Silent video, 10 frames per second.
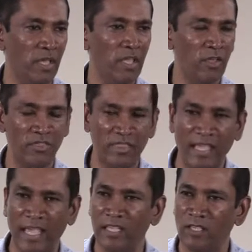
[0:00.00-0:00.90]
Your
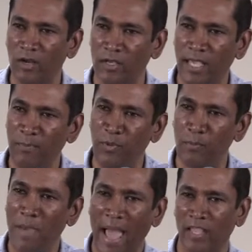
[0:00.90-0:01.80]
thinking is going to keep you
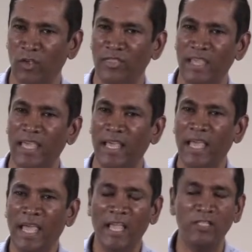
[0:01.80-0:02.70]
back. Your thinking
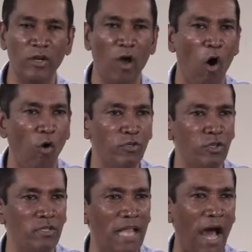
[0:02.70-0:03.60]
is going to hold
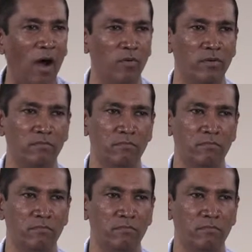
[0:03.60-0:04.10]
you down.